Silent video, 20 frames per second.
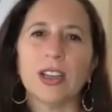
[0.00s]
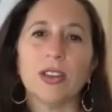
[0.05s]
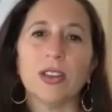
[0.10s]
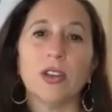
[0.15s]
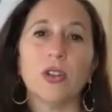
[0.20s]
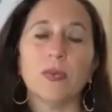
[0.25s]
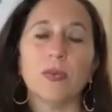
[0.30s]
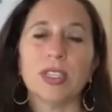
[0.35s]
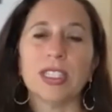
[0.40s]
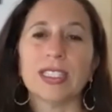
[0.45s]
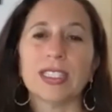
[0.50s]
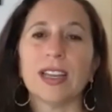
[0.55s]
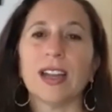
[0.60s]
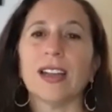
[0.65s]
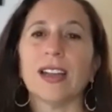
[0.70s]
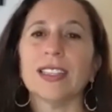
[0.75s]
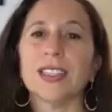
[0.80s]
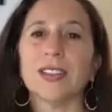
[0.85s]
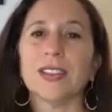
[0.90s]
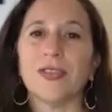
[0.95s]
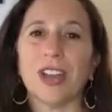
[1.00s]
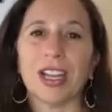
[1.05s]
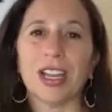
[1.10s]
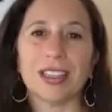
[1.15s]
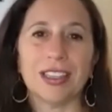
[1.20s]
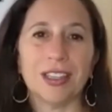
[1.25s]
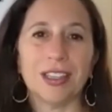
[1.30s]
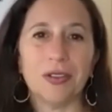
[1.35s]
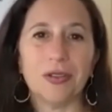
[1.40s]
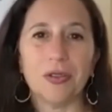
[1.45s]
besides the fact
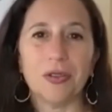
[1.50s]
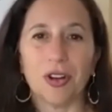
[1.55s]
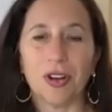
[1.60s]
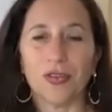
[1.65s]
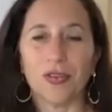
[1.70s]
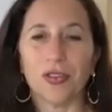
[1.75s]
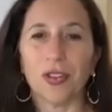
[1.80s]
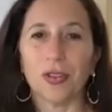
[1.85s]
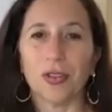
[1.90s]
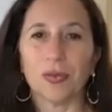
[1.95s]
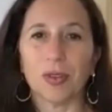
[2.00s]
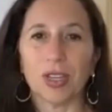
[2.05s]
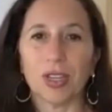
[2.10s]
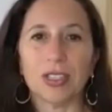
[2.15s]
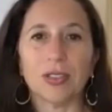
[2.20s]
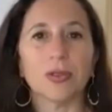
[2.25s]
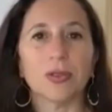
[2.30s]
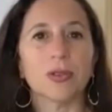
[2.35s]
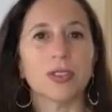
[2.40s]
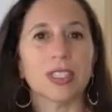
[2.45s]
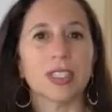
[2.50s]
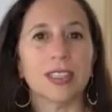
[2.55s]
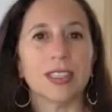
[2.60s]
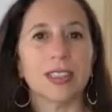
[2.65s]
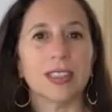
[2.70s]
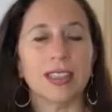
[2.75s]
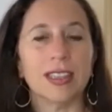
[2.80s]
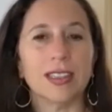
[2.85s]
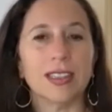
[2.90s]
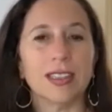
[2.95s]
that you offer the rentals and
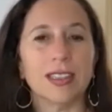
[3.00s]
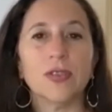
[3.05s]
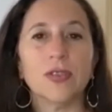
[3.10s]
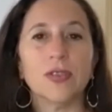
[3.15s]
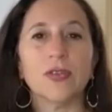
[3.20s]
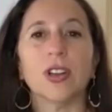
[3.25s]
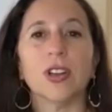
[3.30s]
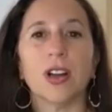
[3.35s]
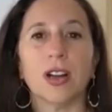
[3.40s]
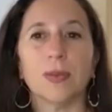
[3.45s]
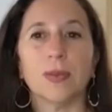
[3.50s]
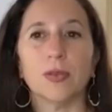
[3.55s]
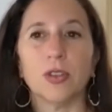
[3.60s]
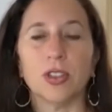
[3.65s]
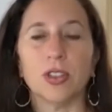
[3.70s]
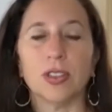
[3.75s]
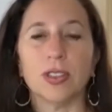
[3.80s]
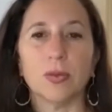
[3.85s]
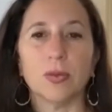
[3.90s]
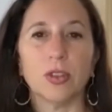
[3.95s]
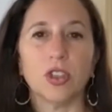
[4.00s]
the different options,